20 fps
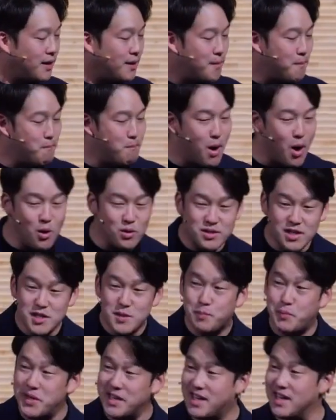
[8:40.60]
Moses
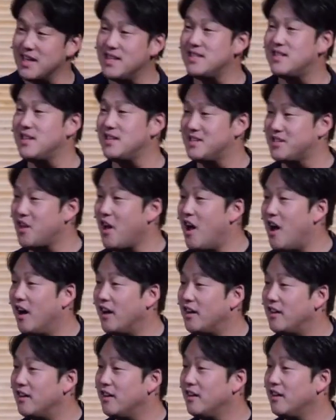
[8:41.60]
begins his talk